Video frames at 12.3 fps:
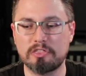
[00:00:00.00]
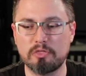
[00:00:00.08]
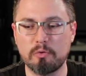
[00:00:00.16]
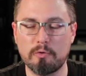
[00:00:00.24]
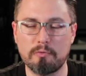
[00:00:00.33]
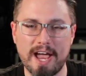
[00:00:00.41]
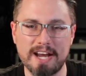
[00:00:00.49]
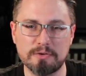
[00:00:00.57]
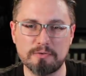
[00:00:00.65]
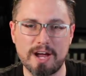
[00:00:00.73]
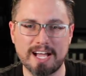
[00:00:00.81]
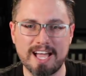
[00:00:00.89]
Thor
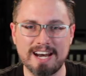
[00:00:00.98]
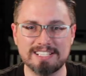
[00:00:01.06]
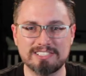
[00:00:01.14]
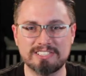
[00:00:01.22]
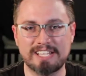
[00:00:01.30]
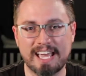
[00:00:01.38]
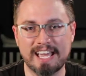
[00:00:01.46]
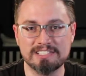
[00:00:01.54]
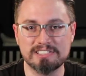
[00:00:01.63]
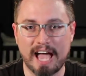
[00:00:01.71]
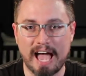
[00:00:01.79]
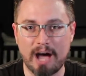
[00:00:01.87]
Ragnarok kind of
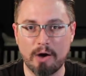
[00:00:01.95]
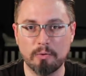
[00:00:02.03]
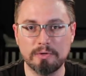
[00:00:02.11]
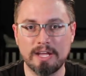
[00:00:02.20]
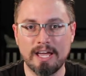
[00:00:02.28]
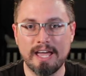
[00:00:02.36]
stands out,